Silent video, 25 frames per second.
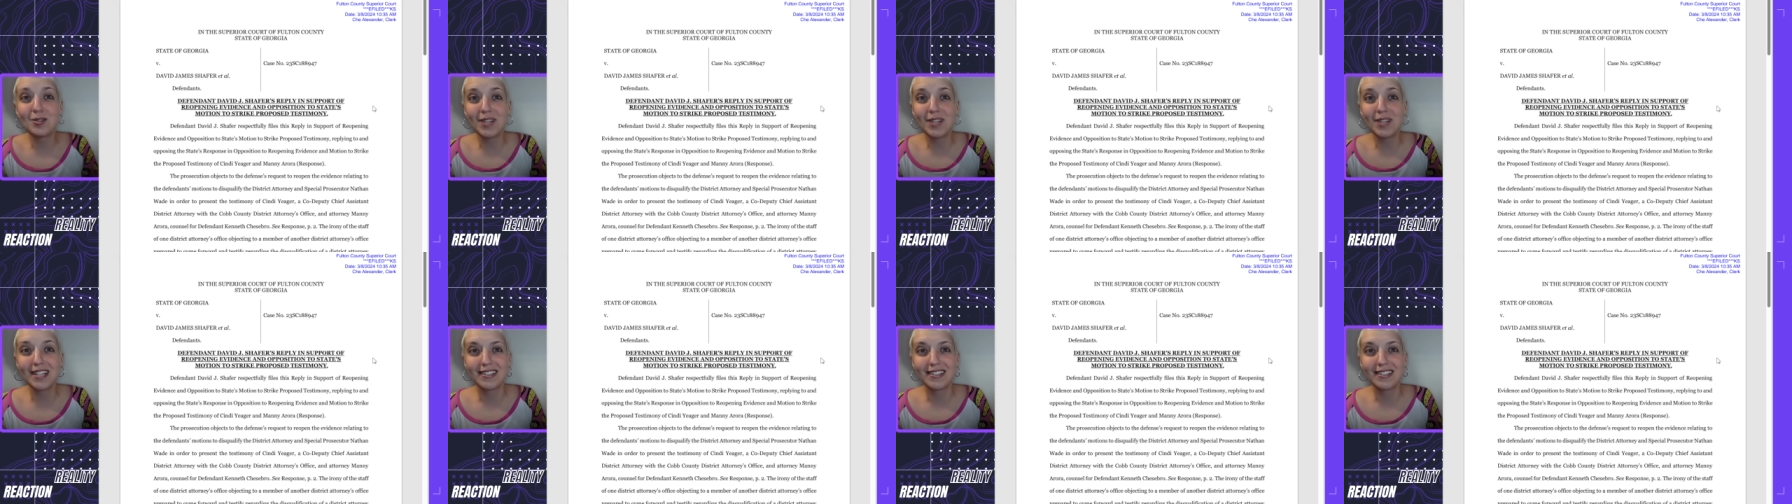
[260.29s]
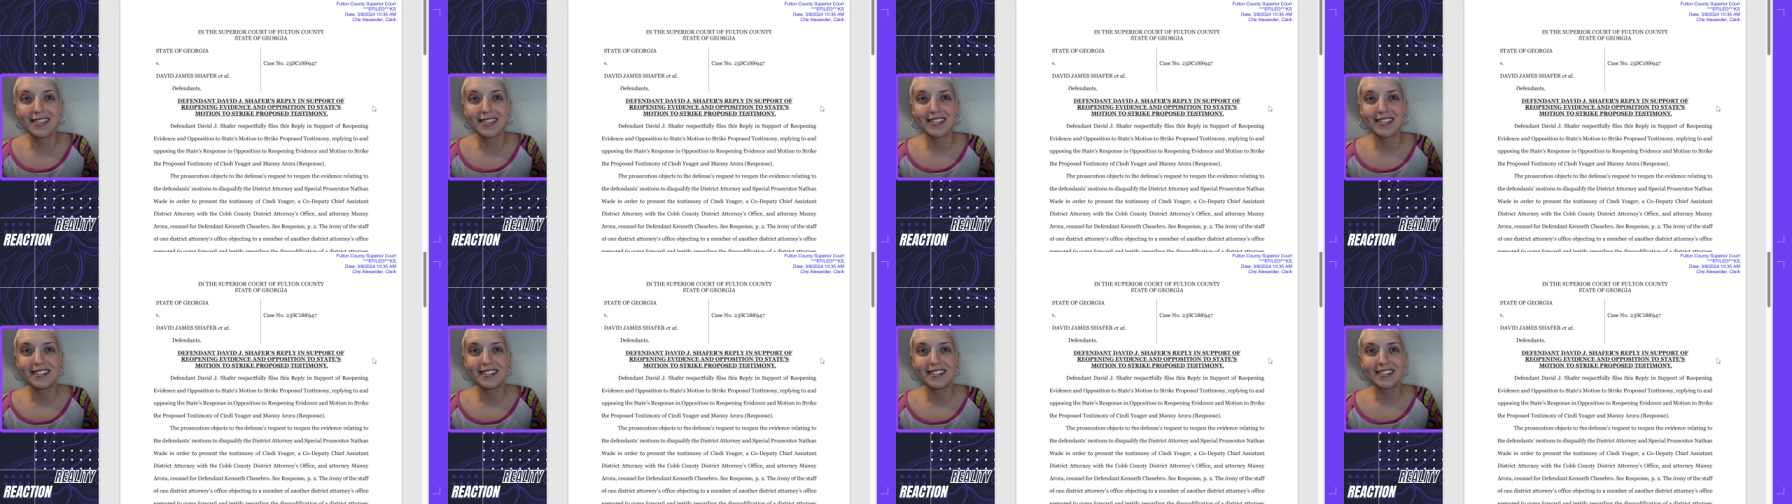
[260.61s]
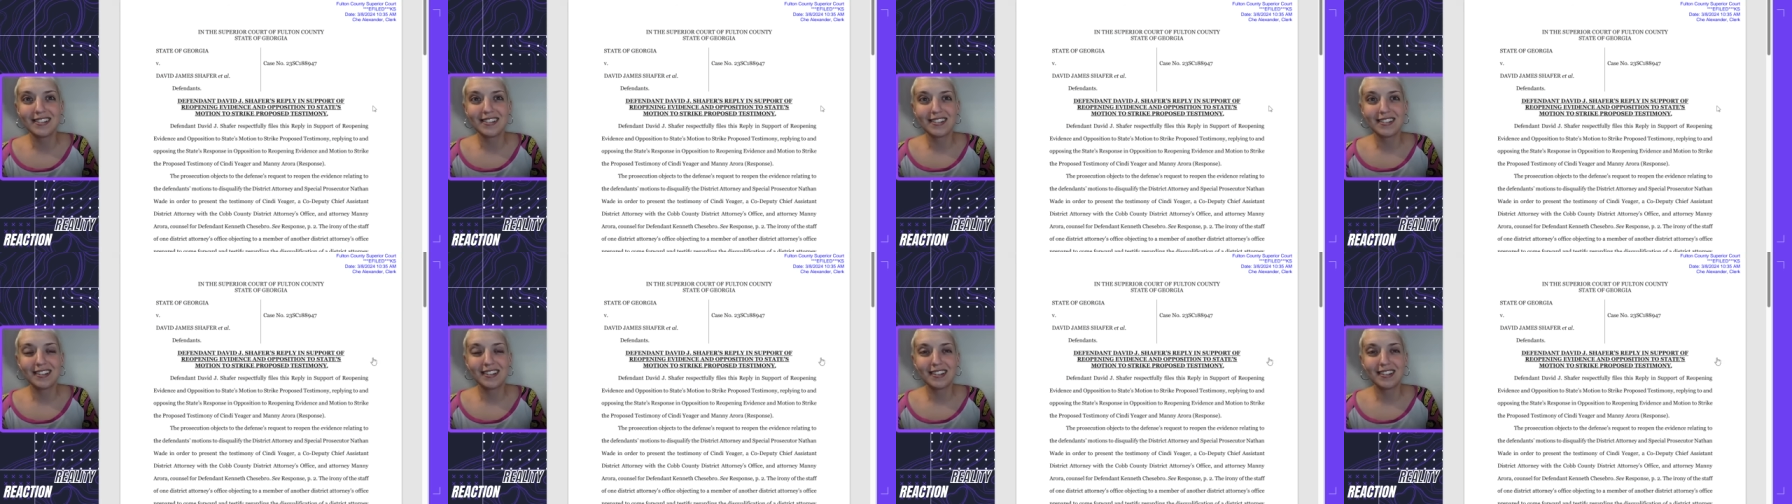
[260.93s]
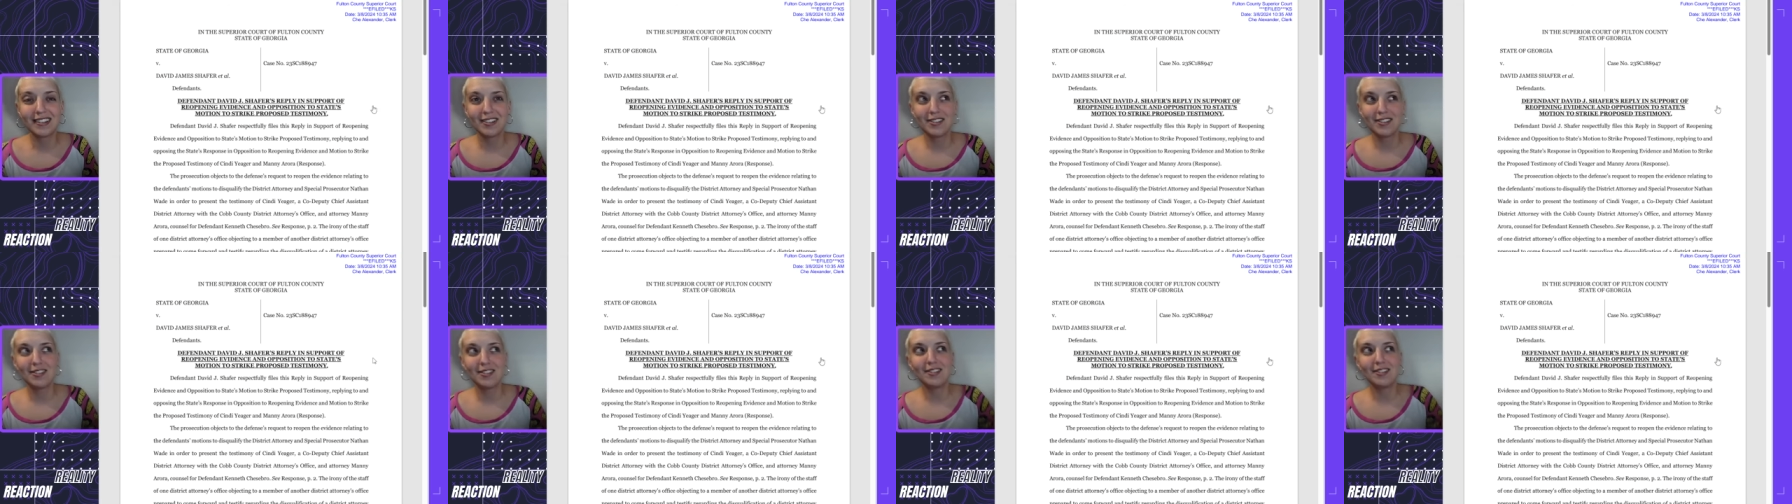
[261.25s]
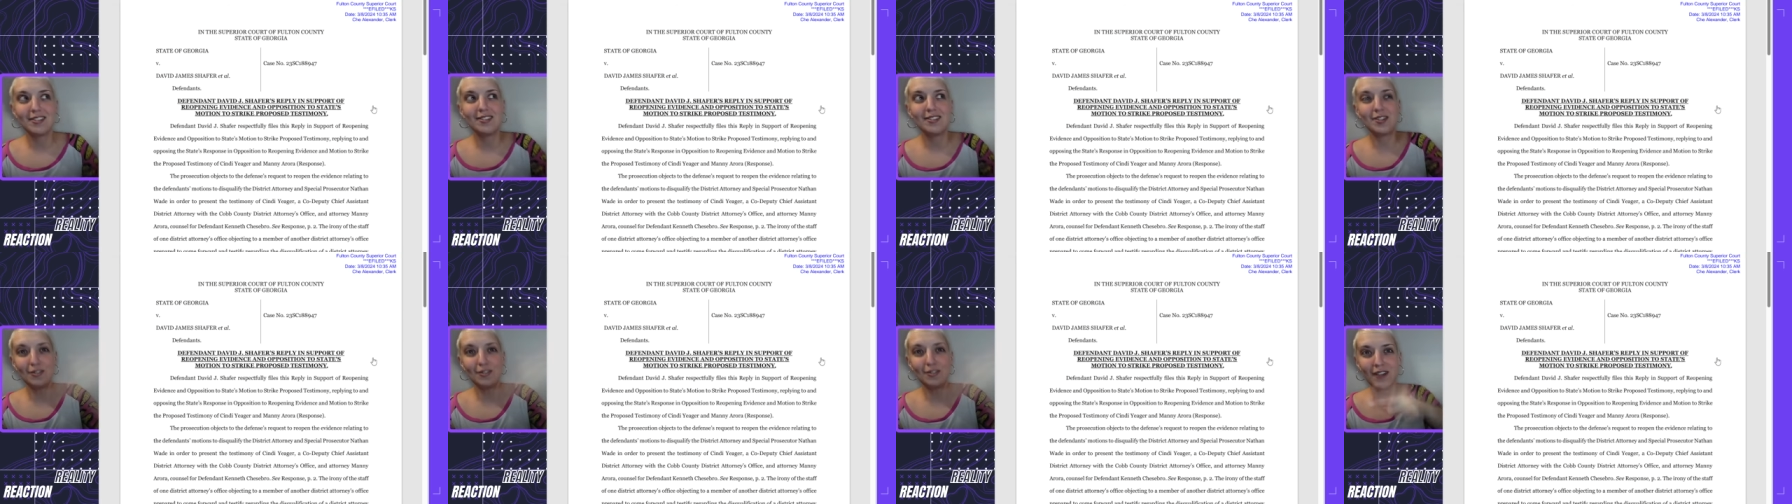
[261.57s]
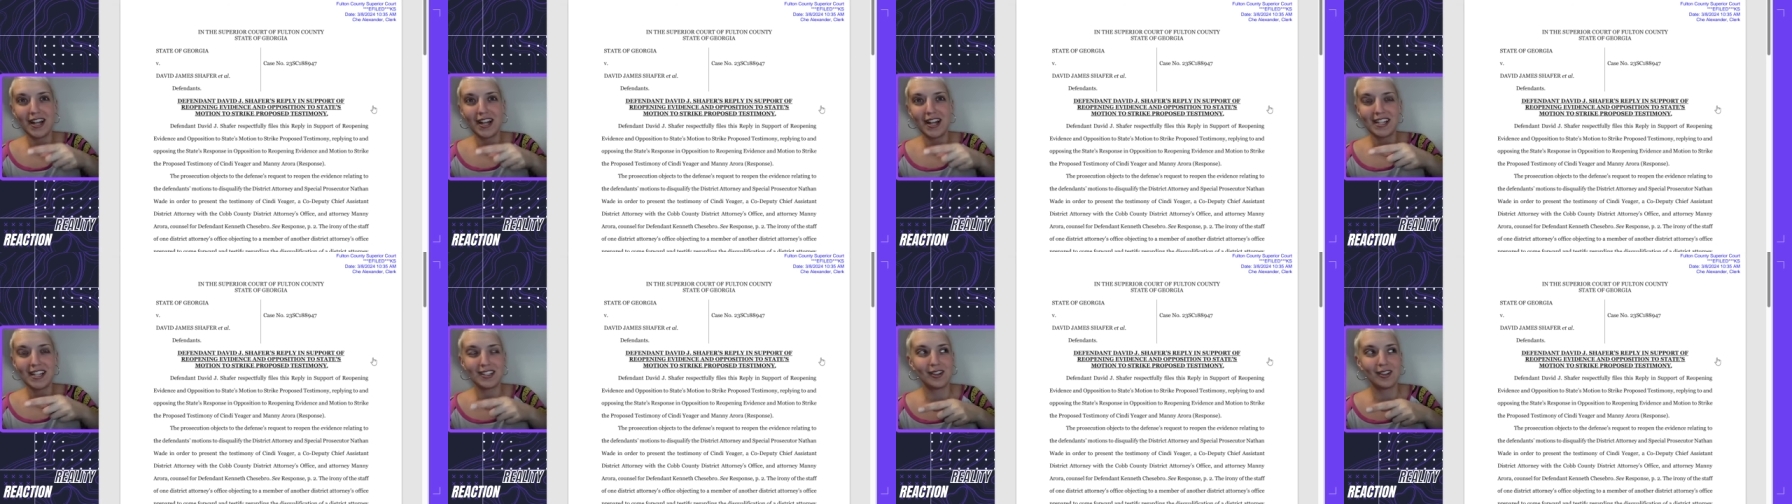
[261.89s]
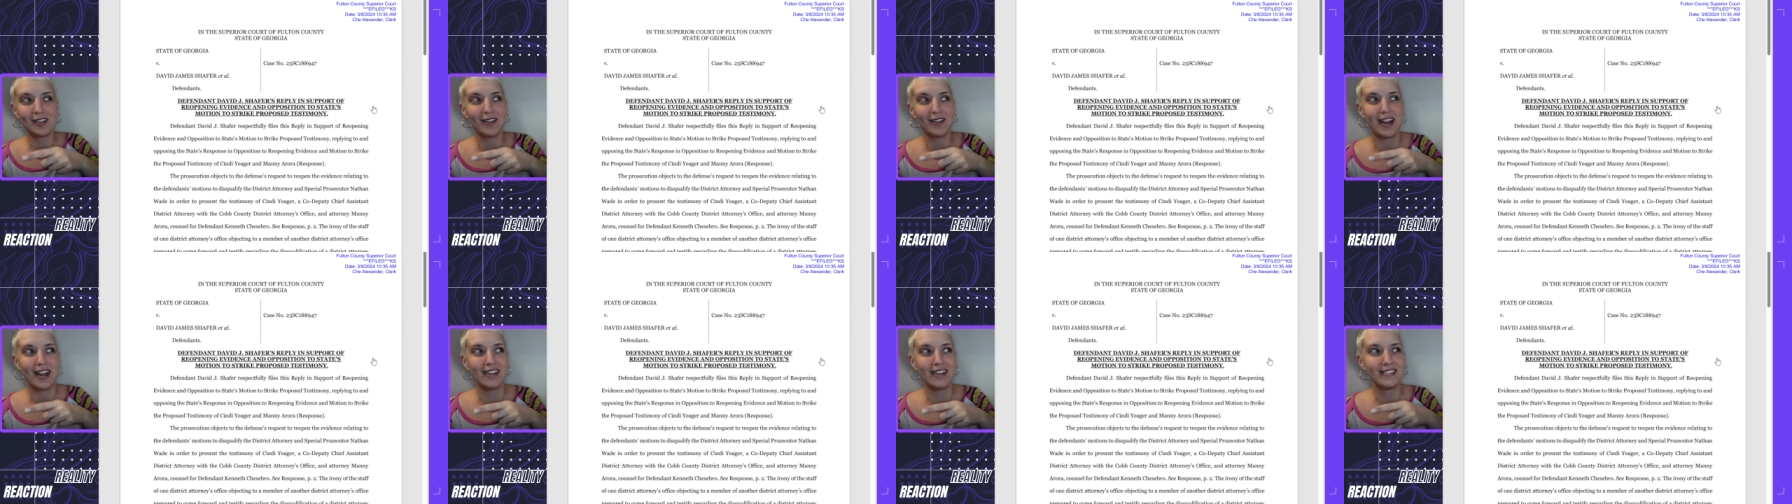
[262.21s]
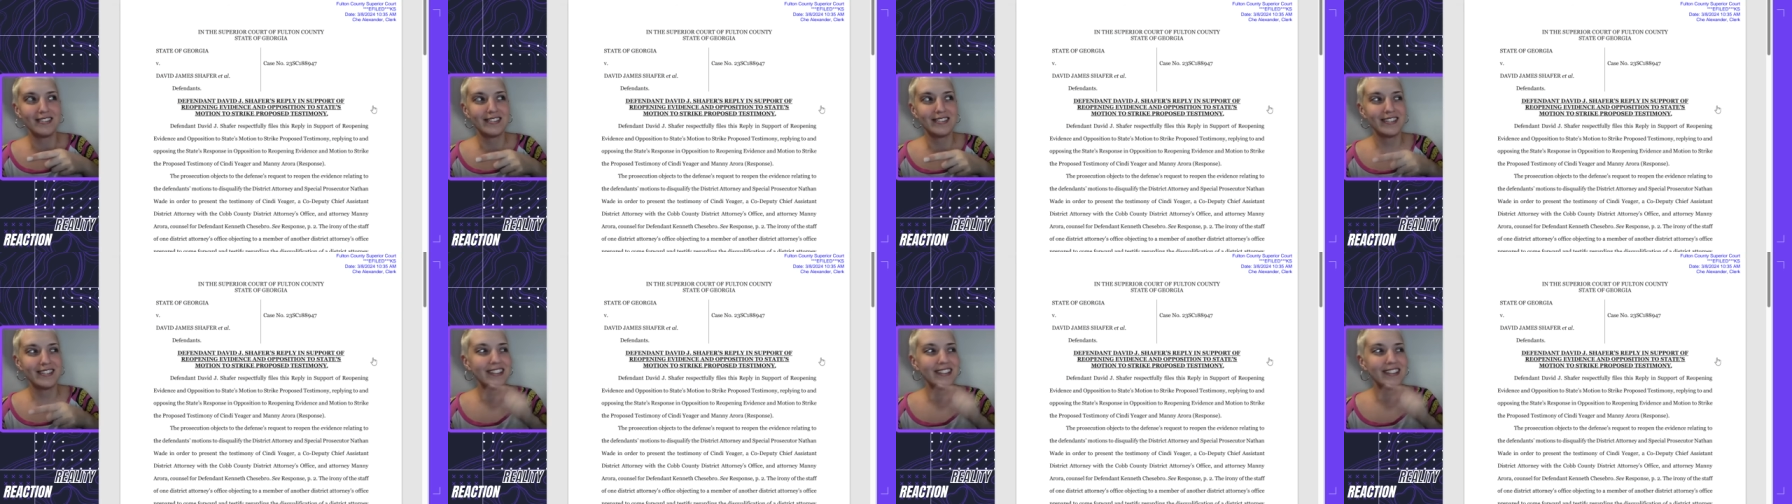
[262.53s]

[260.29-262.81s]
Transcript: weeks, 2 Fridays ago now.